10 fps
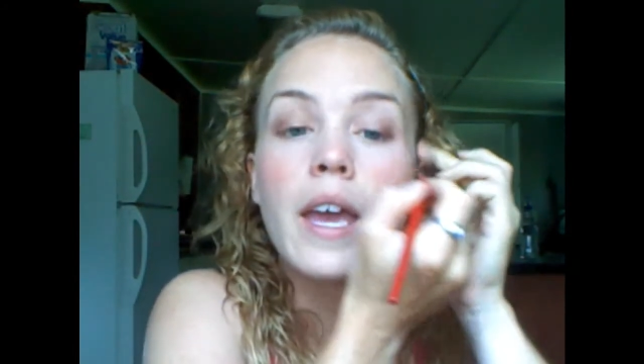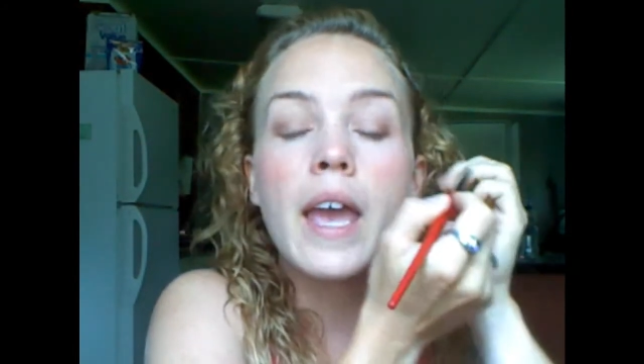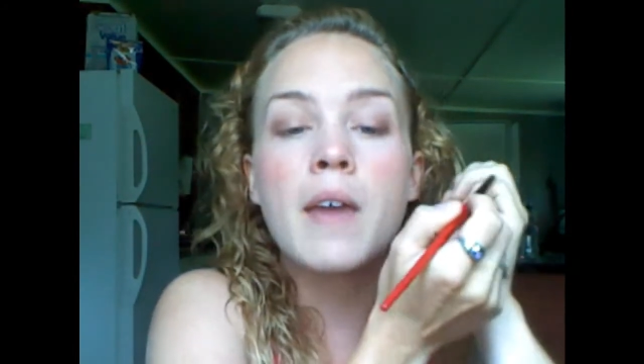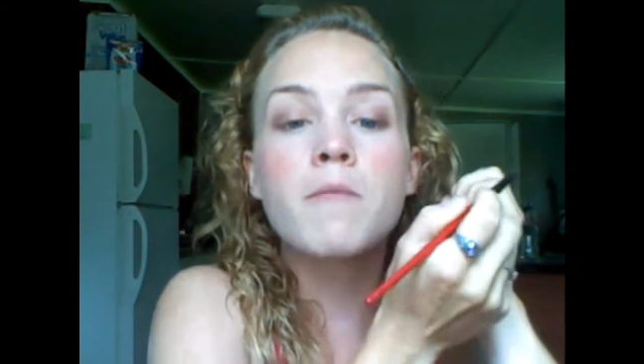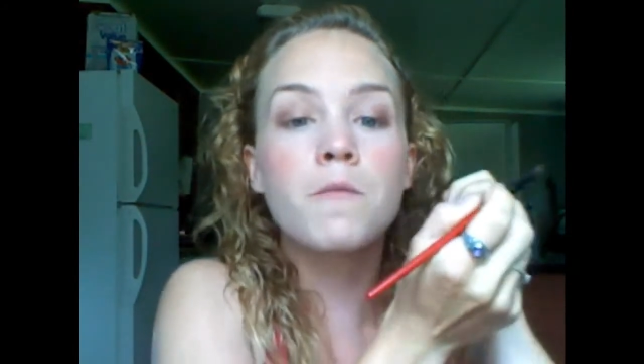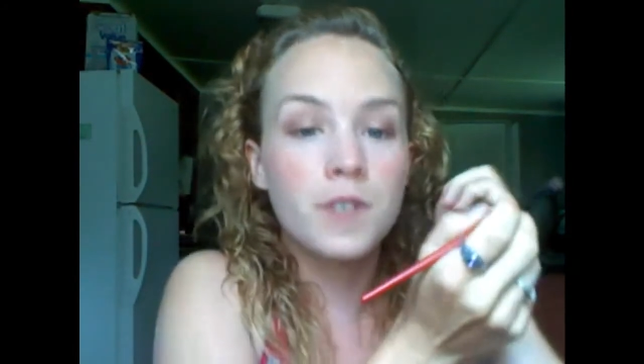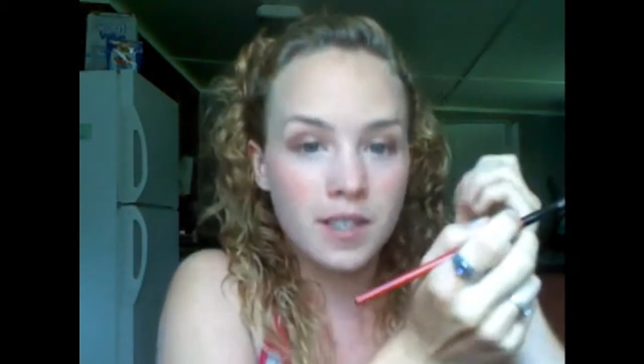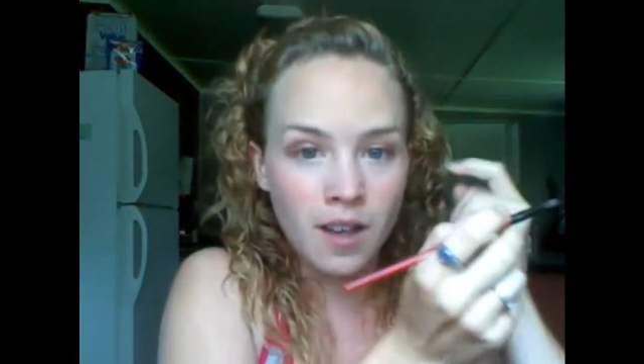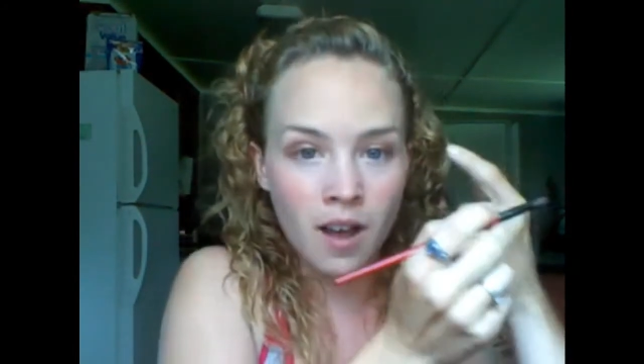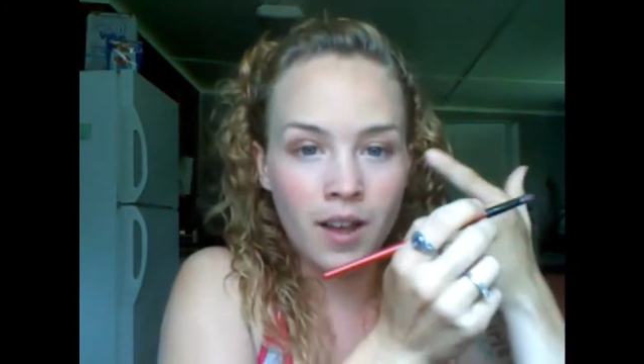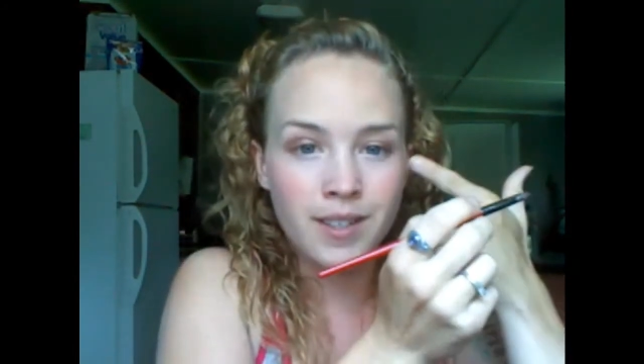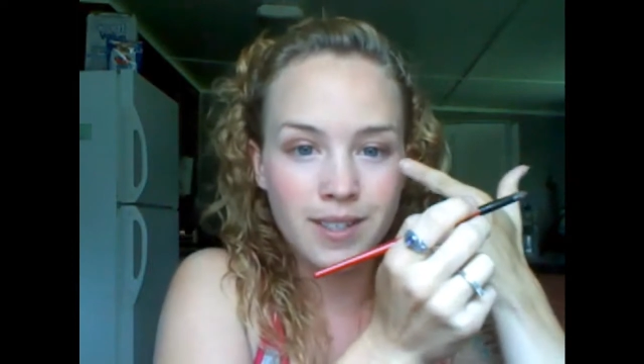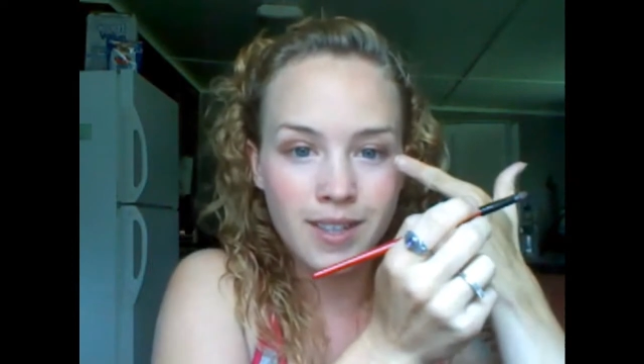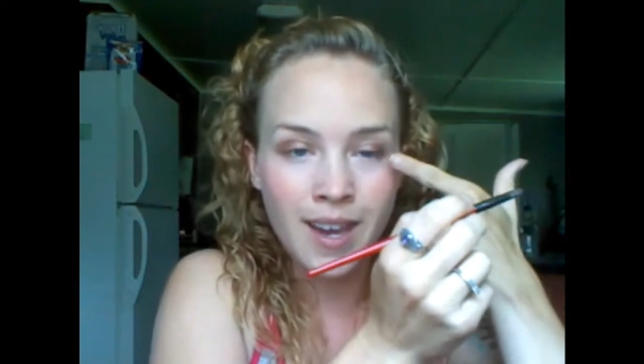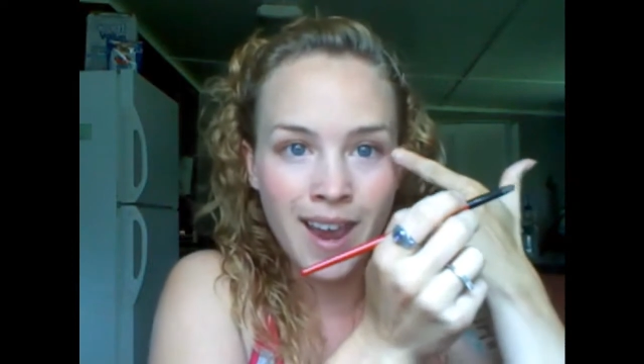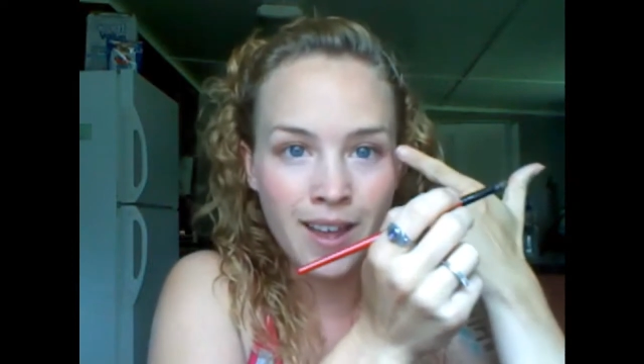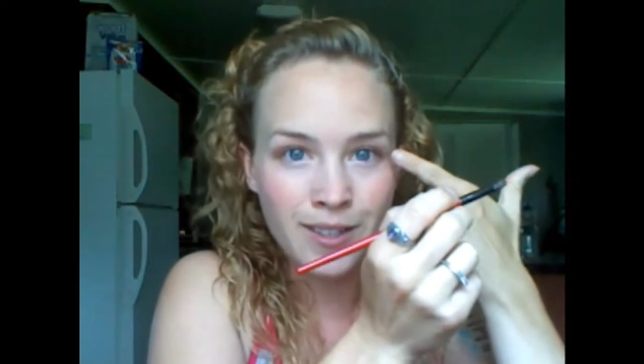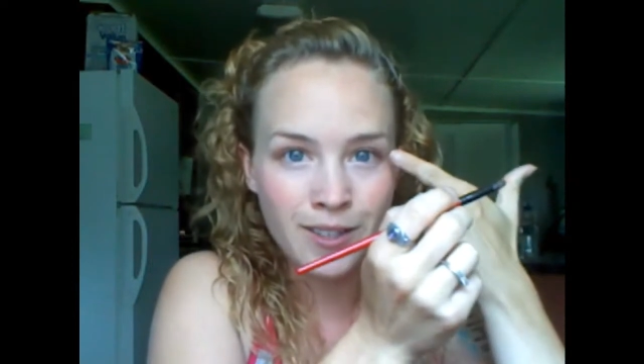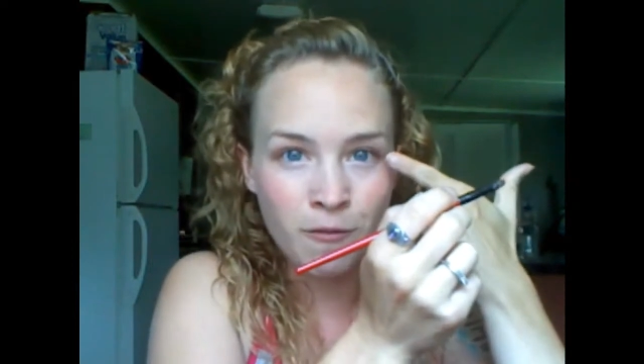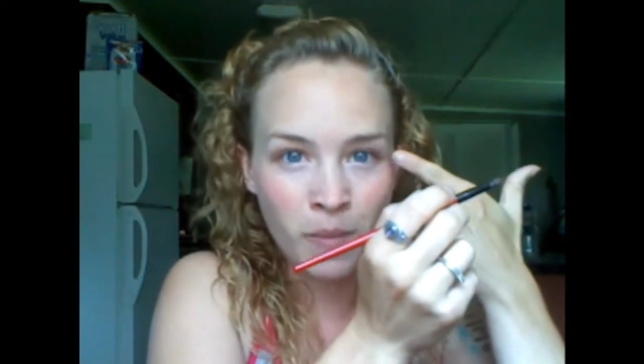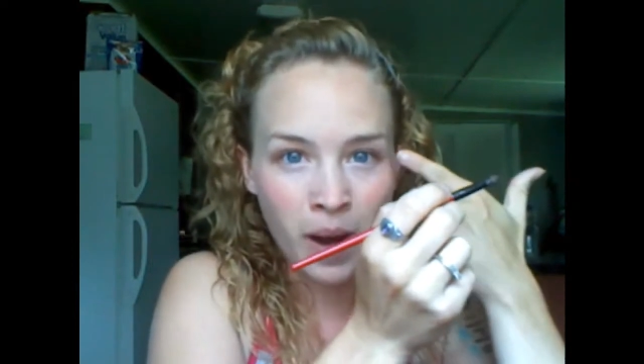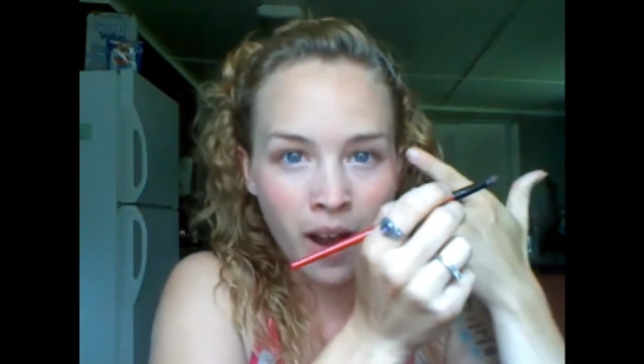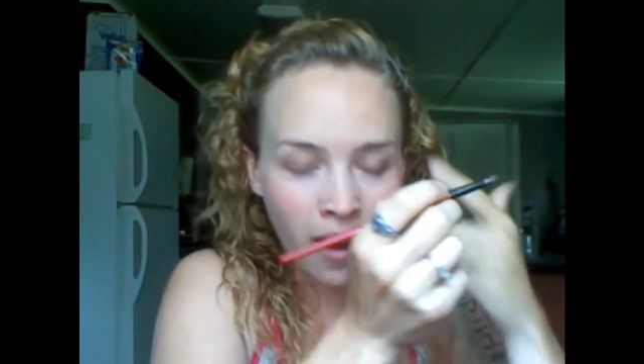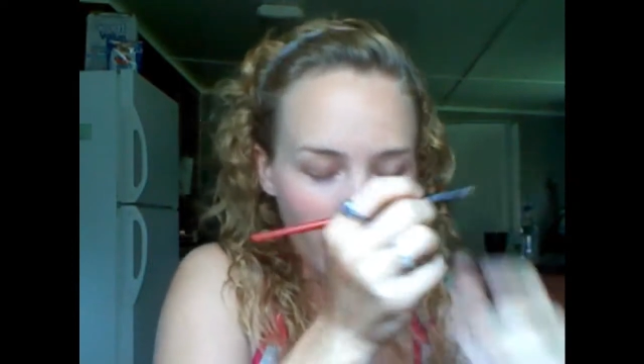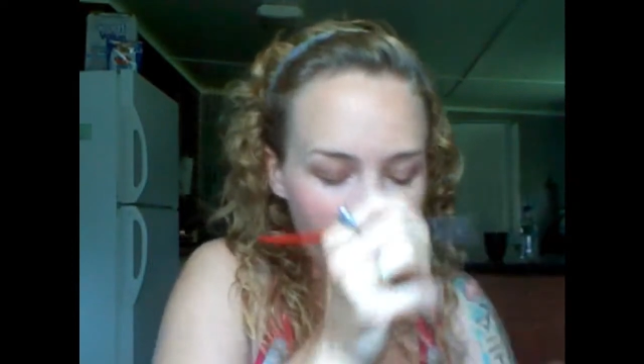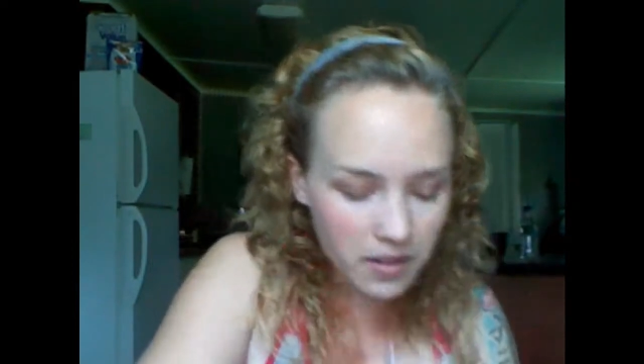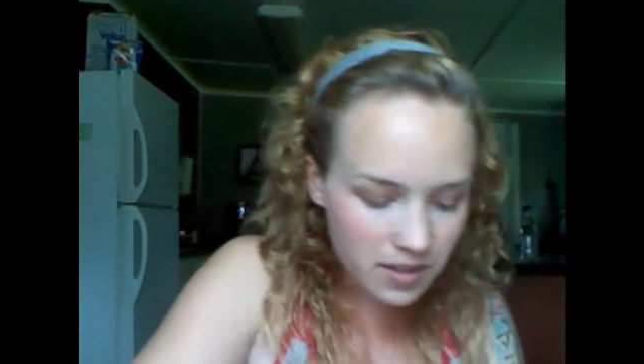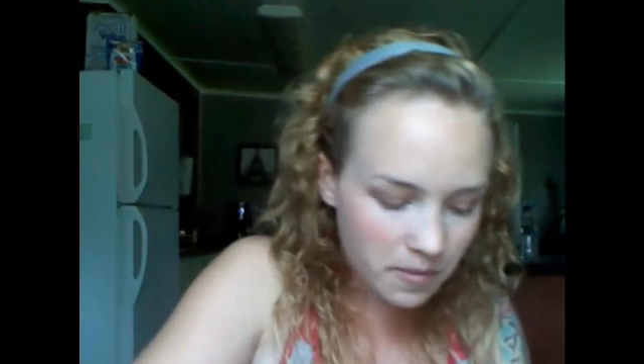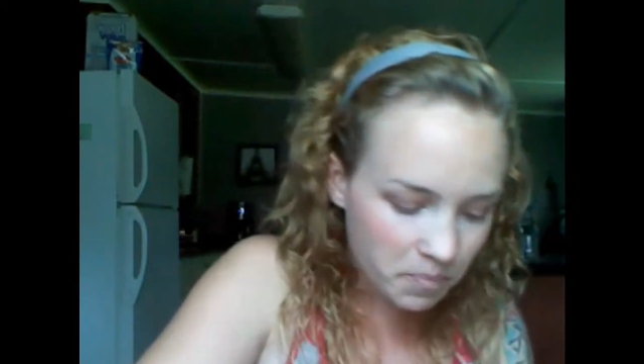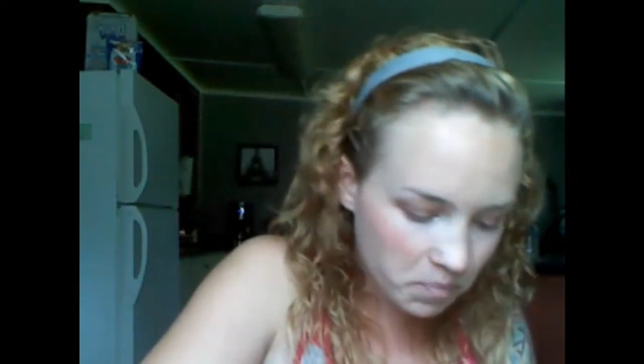emphasize the ends of my eyes,